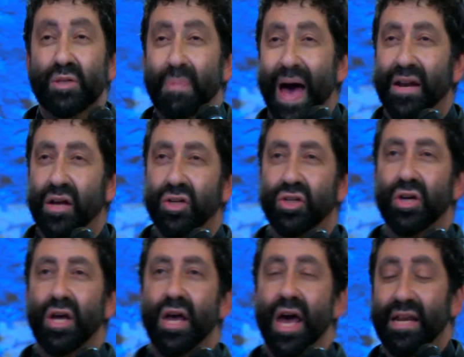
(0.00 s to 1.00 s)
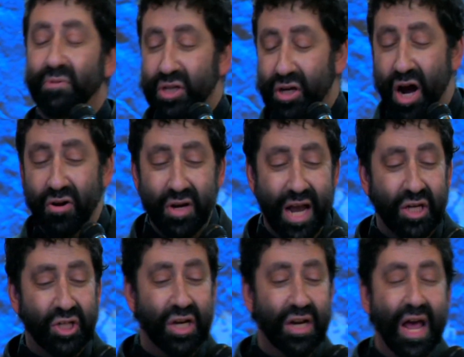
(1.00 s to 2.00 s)
Spanish. And he was in the
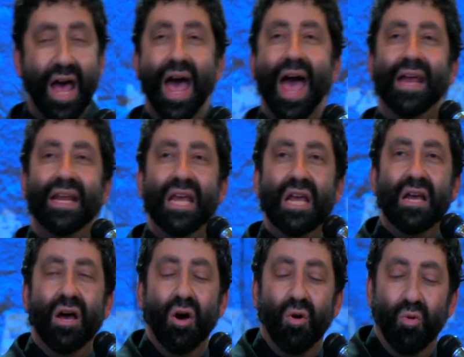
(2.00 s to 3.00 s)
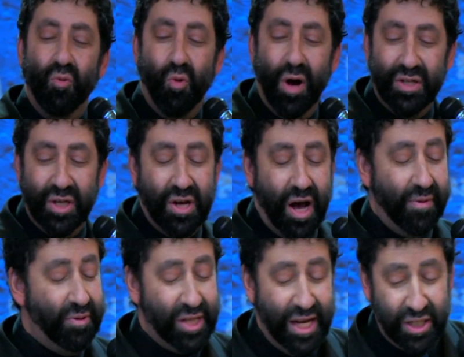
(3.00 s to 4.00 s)
congregation. And he wanted to come. He
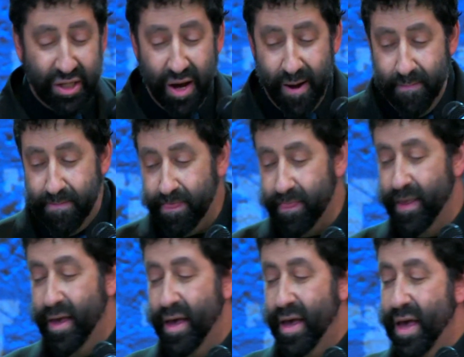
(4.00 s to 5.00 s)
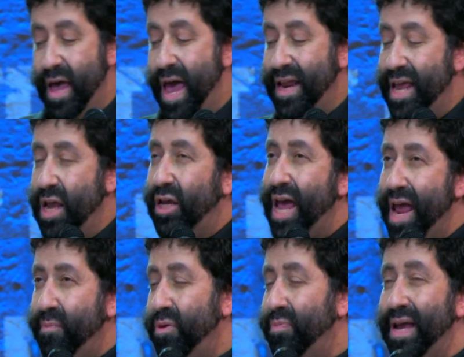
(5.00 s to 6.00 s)
was led to come. And he
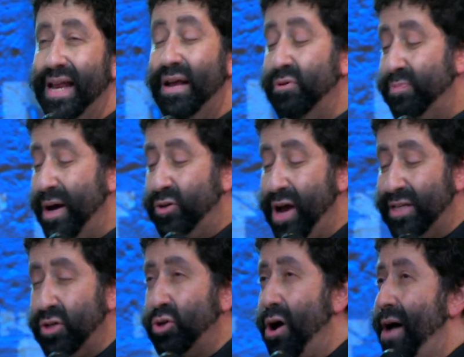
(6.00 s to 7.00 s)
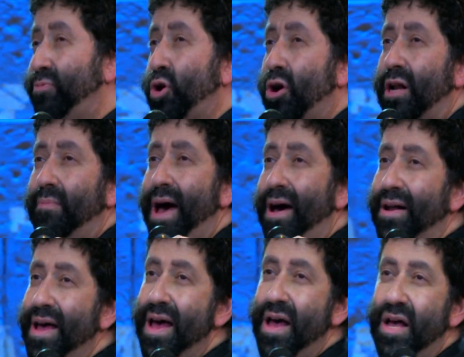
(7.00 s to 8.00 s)
came with me and he was my translator. So I'm talking about
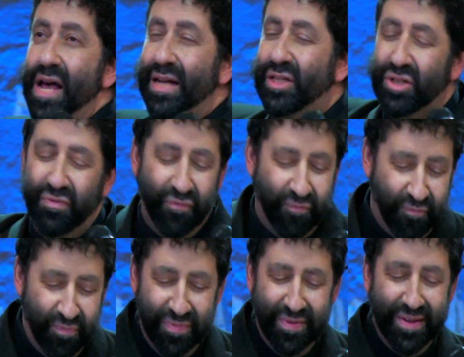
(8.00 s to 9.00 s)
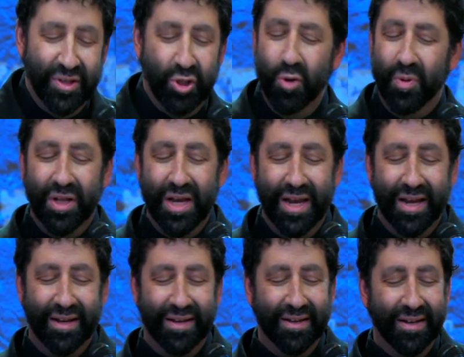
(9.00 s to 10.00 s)
it's
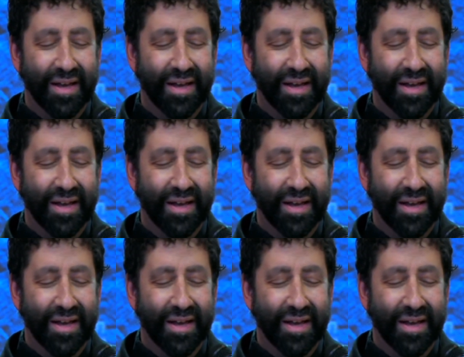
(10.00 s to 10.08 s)
Jubilee.